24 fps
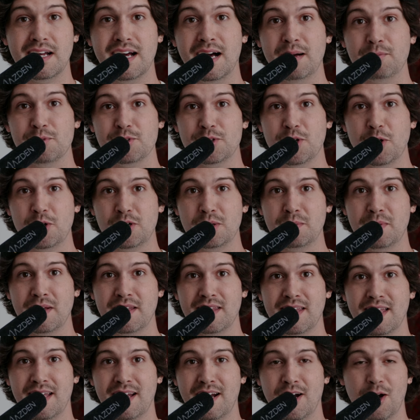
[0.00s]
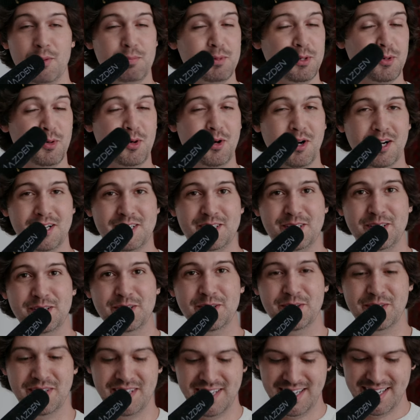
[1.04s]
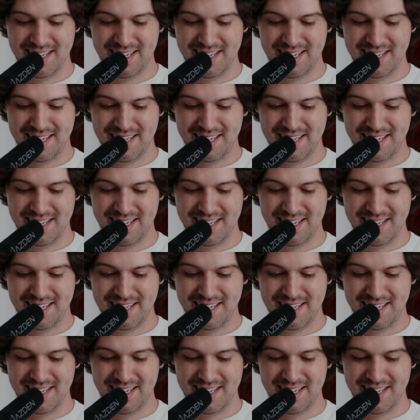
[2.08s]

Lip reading: I'm stoked about that. I hope you are too.